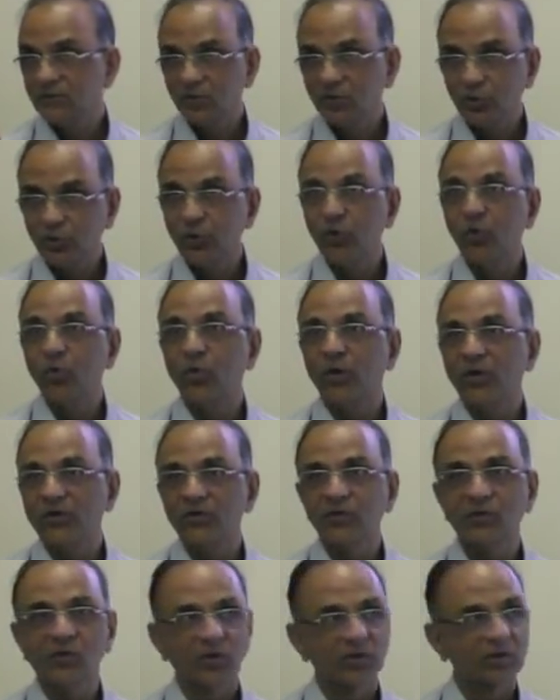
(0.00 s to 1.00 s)
Do you know why
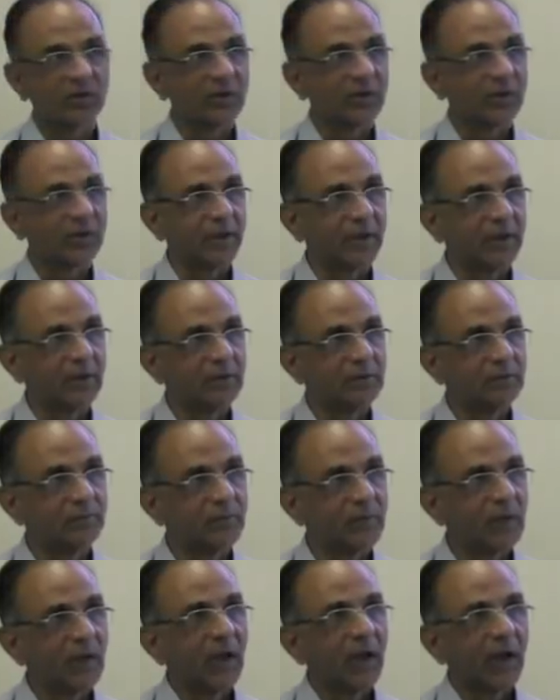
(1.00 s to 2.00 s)
it's called 38?
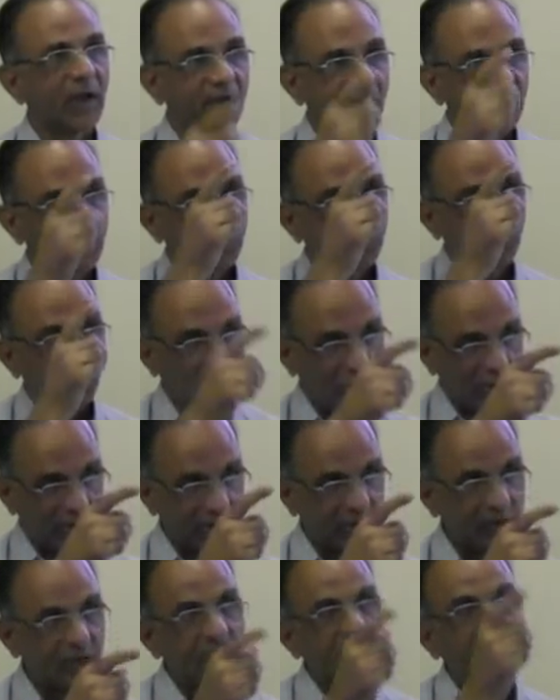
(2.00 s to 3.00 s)
It's
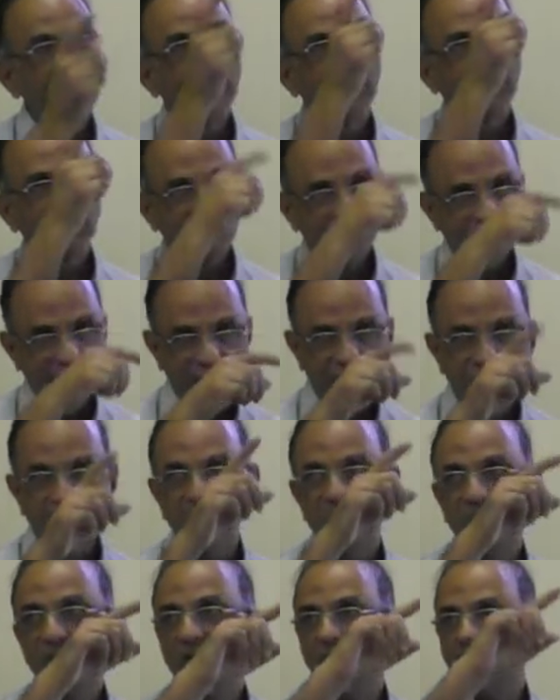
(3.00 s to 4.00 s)

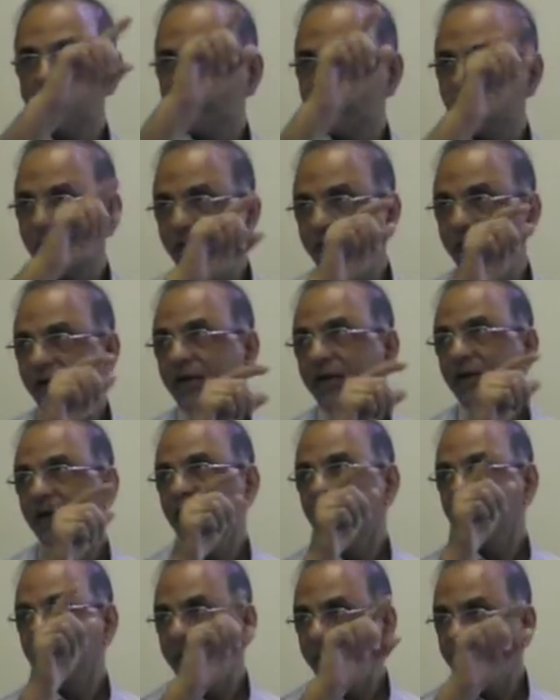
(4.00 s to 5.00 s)
0.038
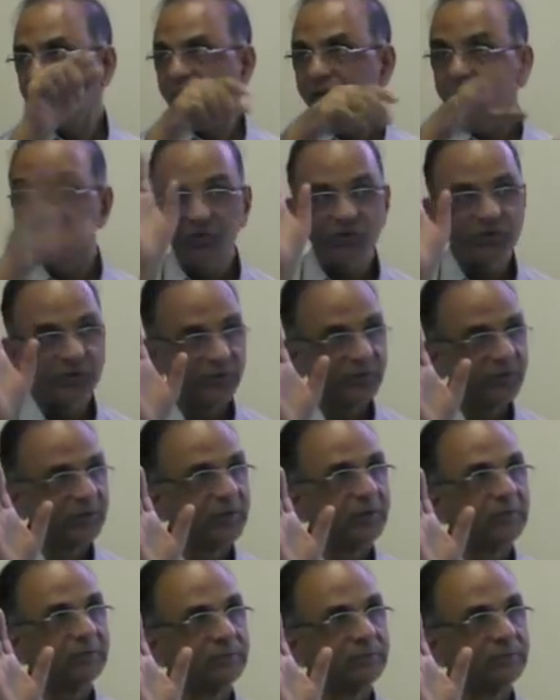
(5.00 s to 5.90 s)
inches.